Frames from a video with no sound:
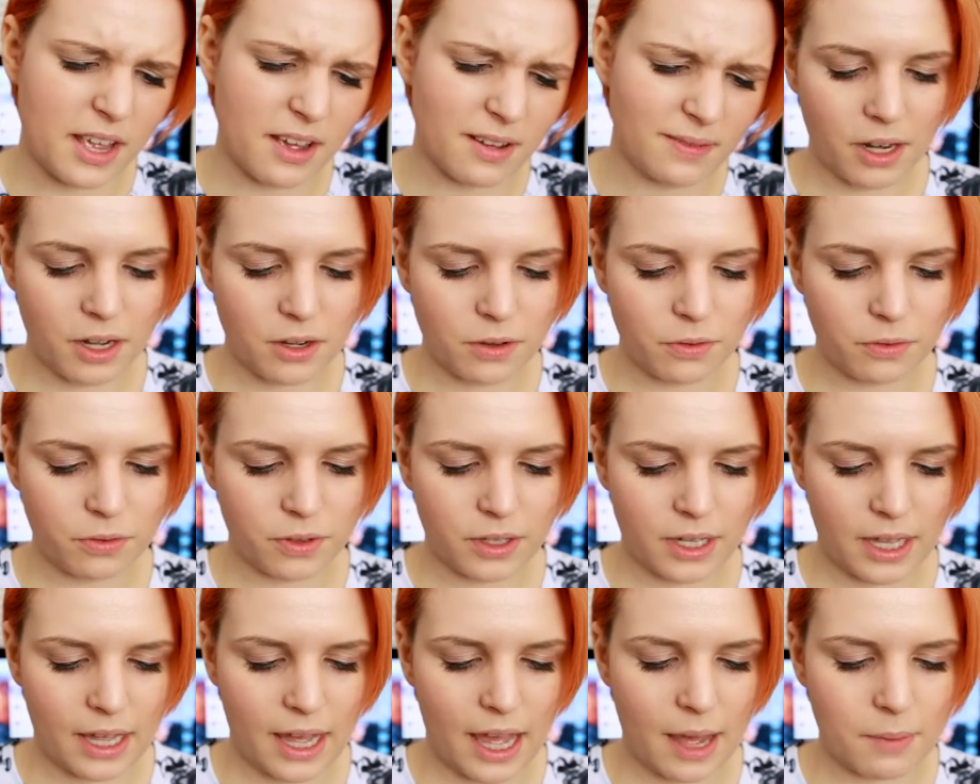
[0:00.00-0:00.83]
It's made of
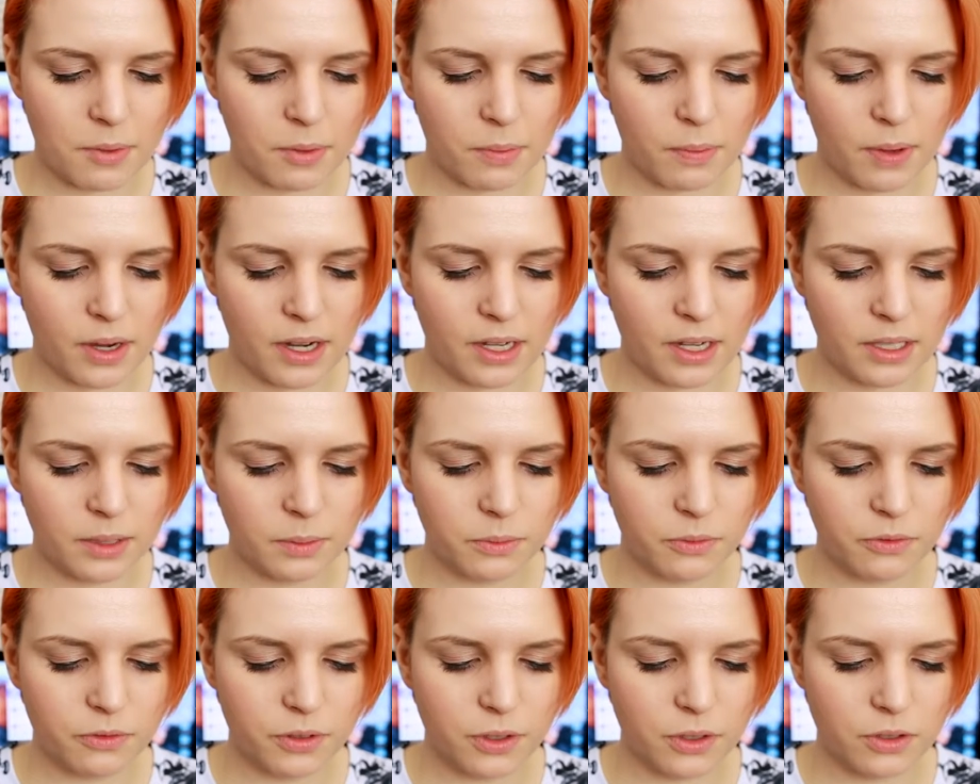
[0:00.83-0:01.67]
chamomile
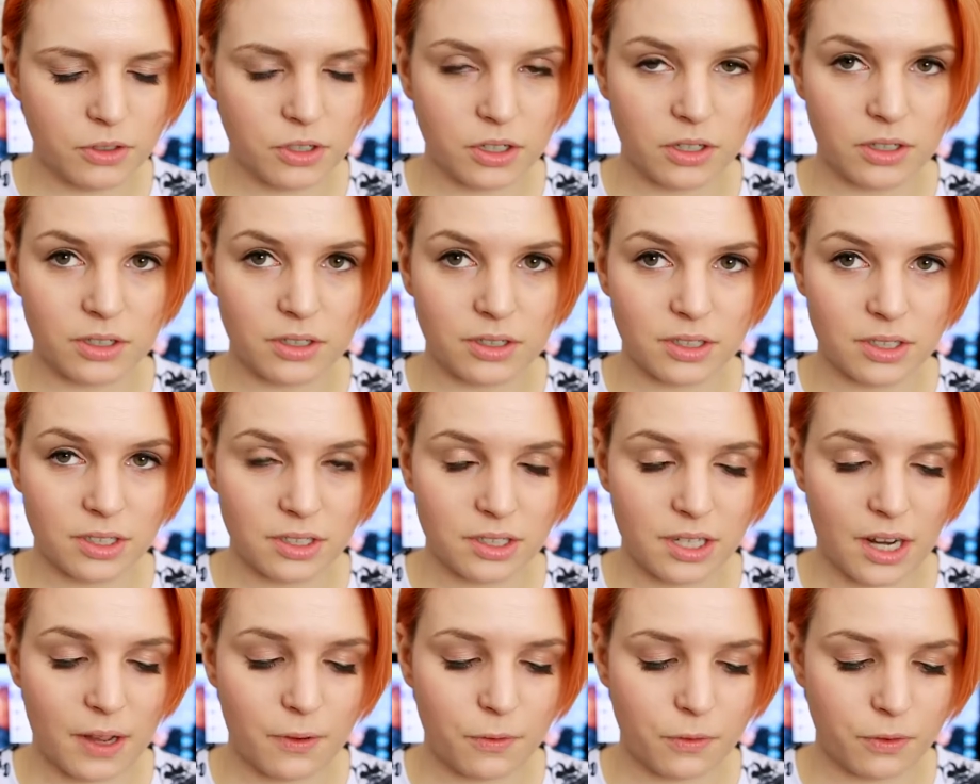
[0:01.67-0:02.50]
infusion and
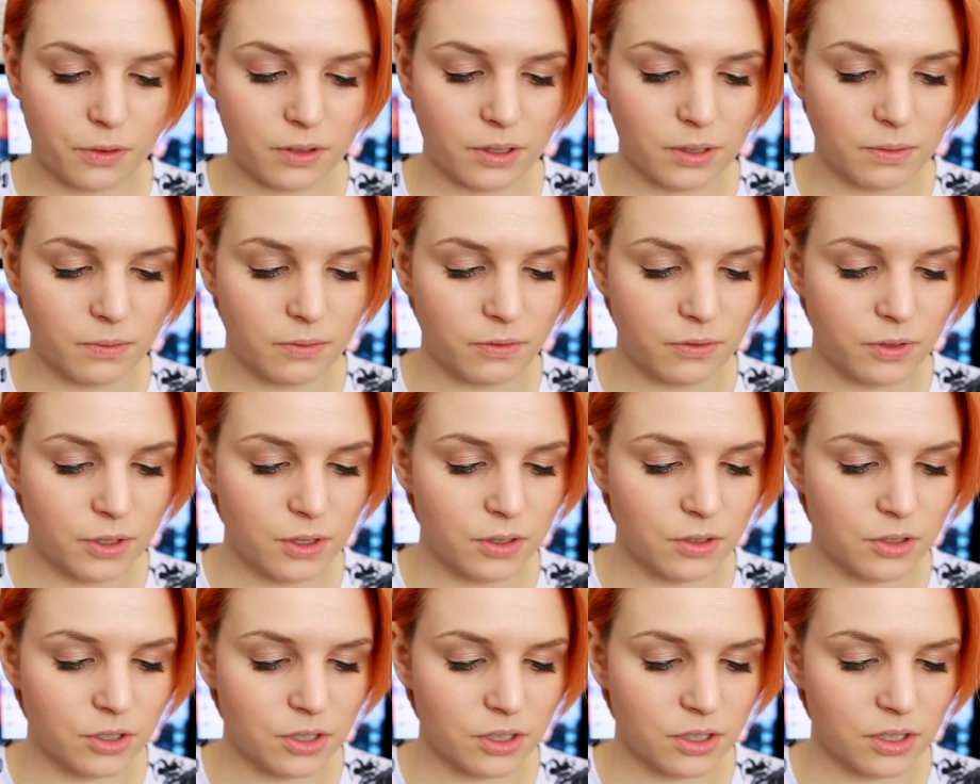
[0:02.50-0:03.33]
saffron
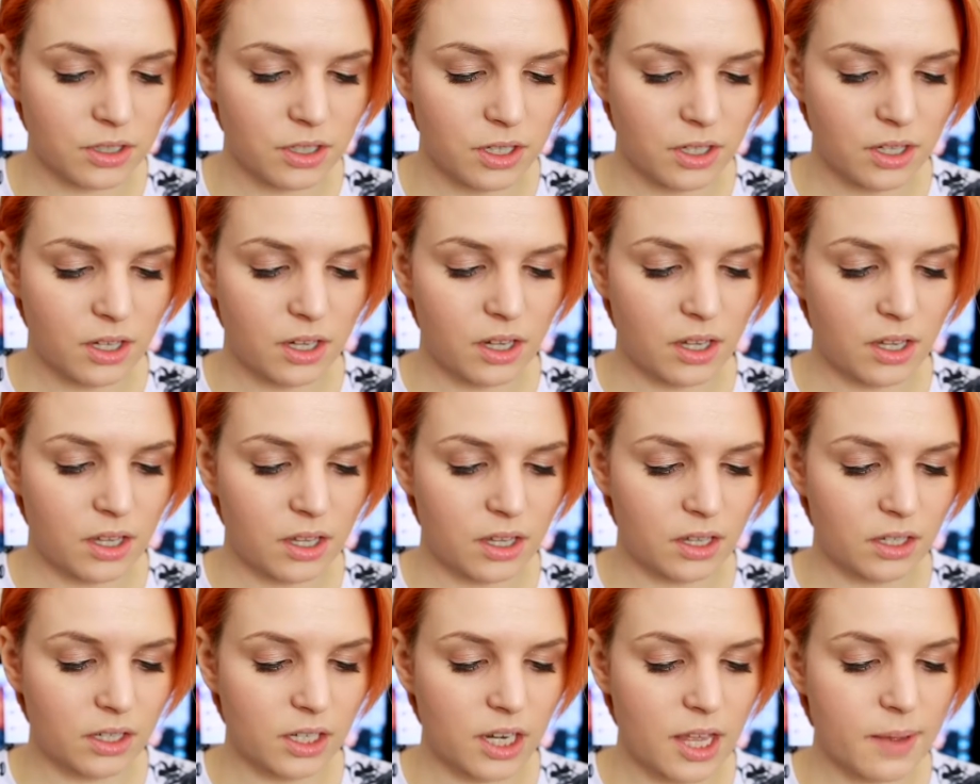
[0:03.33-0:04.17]
infusion,
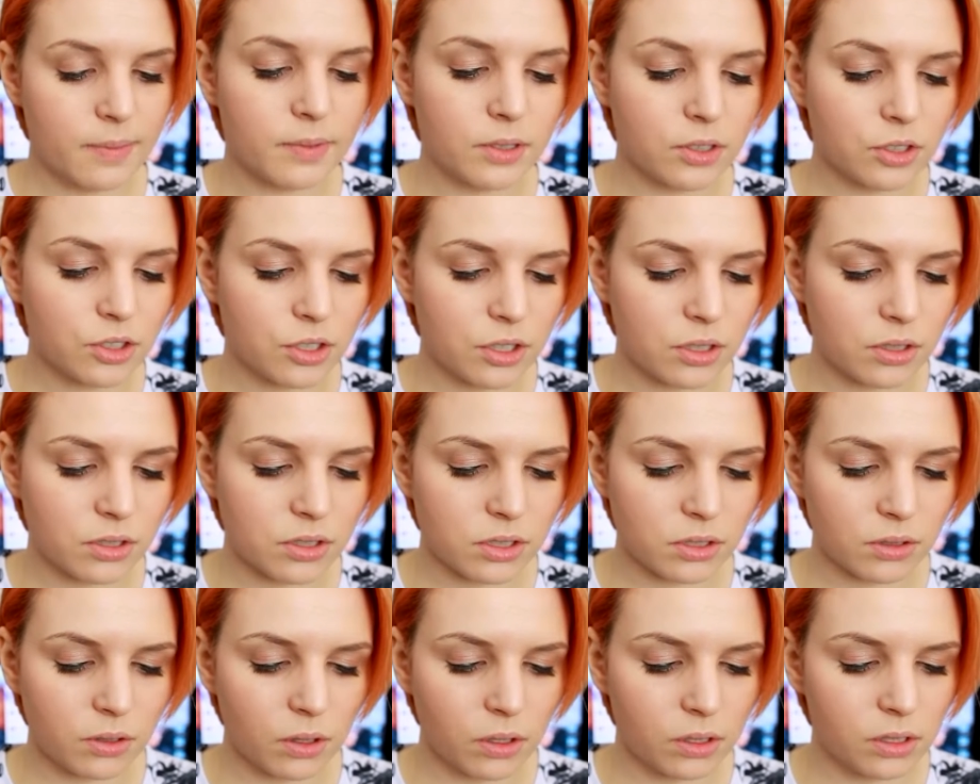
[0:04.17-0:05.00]
and lemon
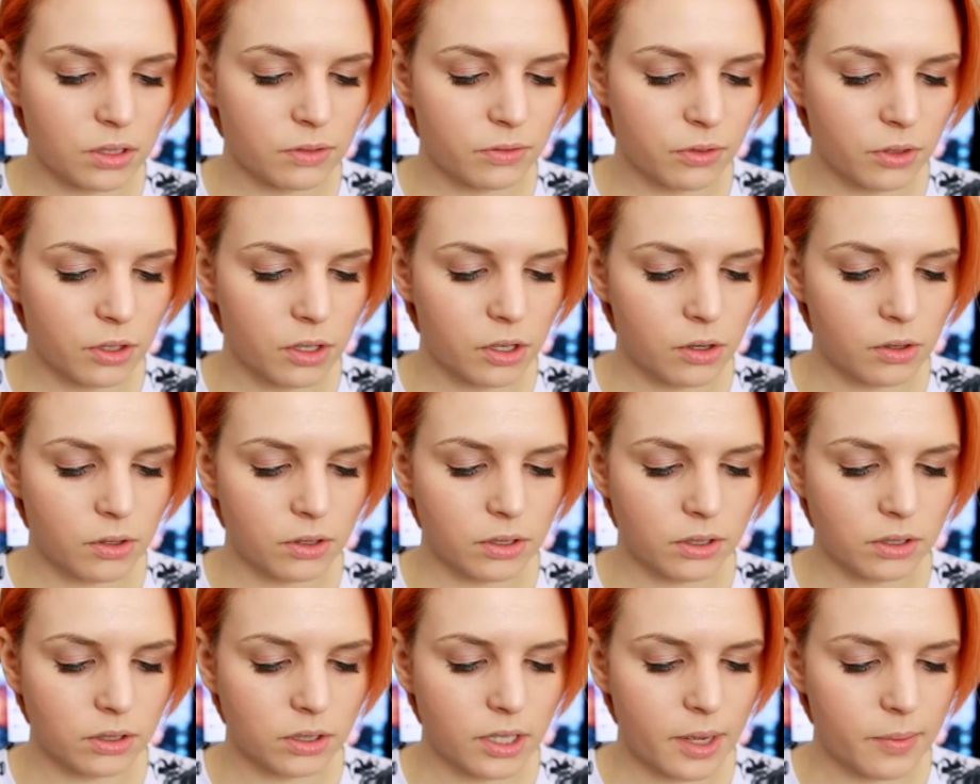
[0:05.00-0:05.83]
juice and olive oil
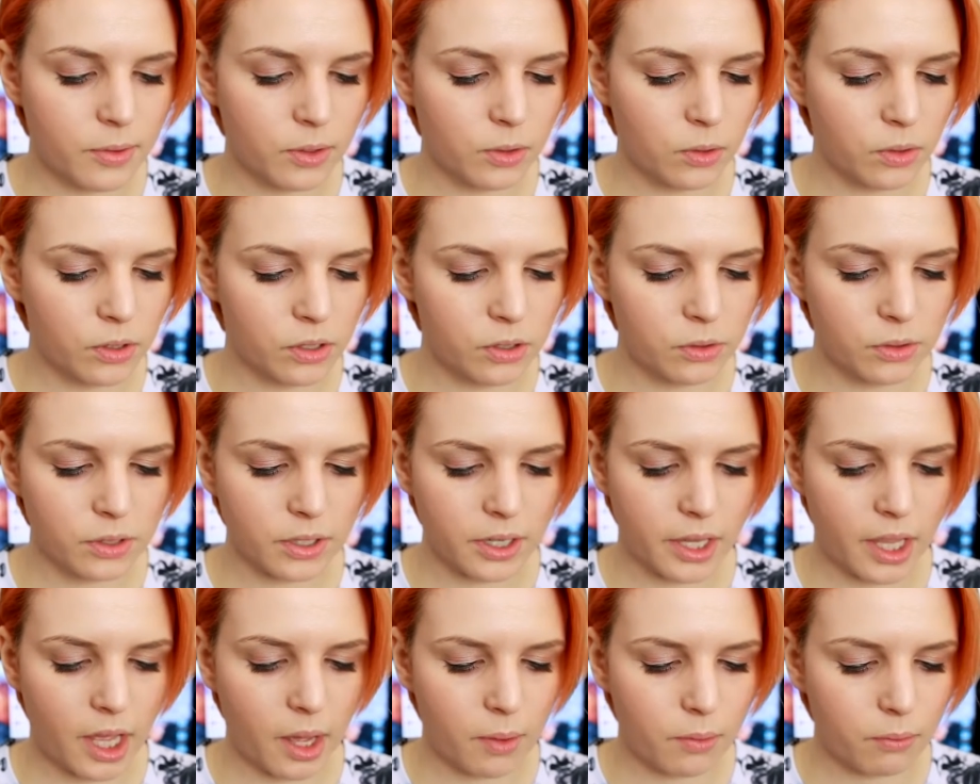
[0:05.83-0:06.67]
and lemon oil
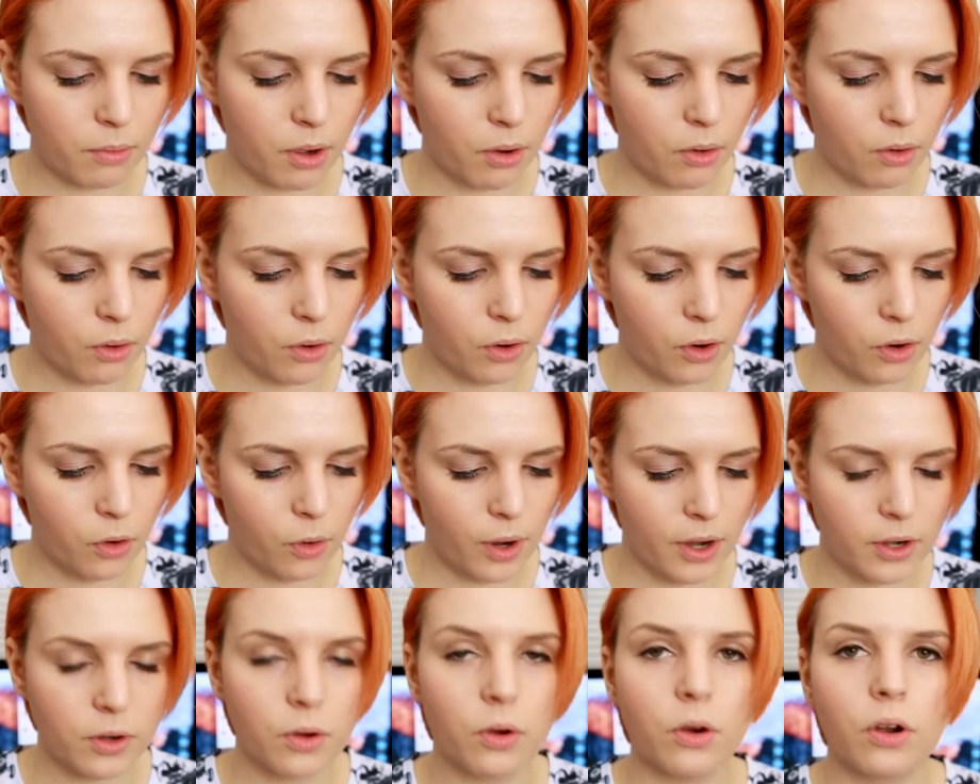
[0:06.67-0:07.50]
and chamomile
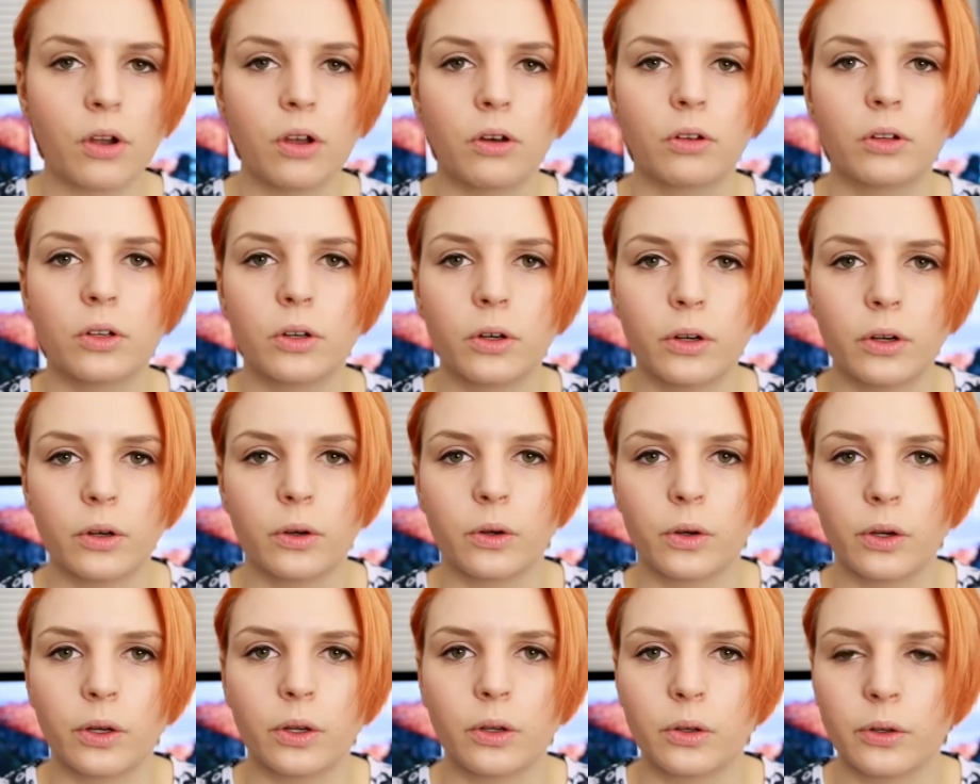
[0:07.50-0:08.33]
oil and
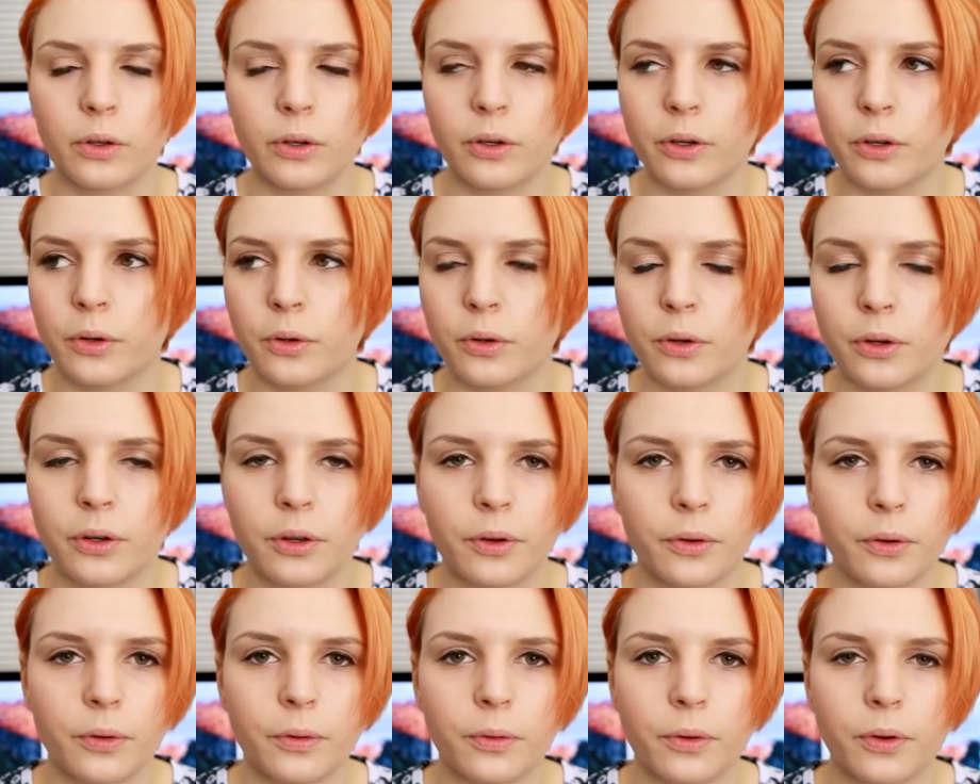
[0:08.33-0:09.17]

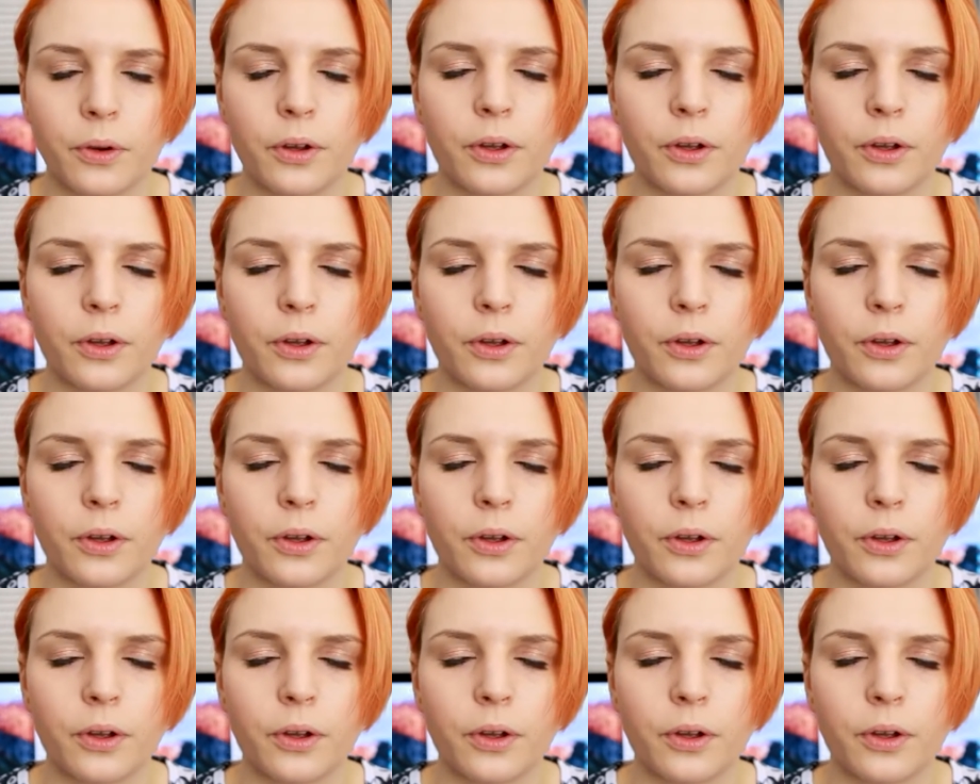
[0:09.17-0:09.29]
oil.